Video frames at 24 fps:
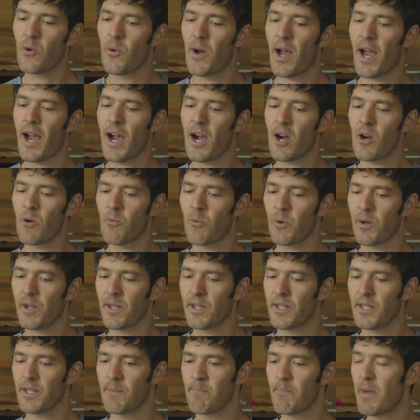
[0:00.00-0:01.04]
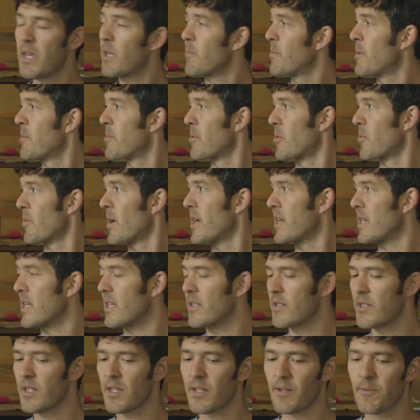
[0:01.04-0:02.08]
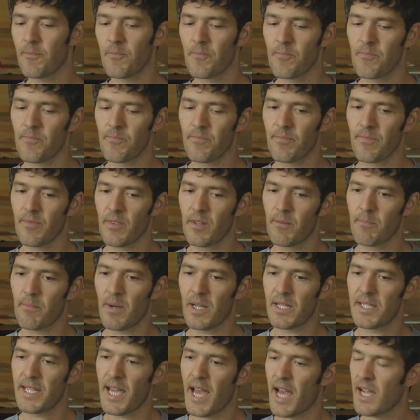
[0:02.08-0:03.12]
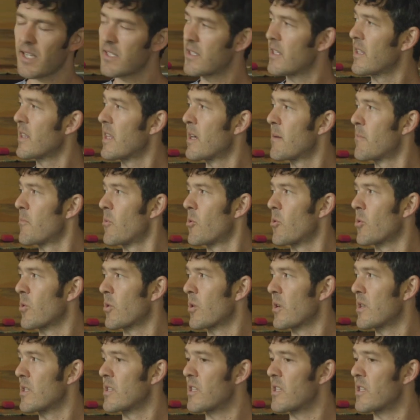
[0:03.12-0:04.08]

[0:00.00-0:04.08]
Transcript: know how we're going to make people ready. Is it by taxing them more?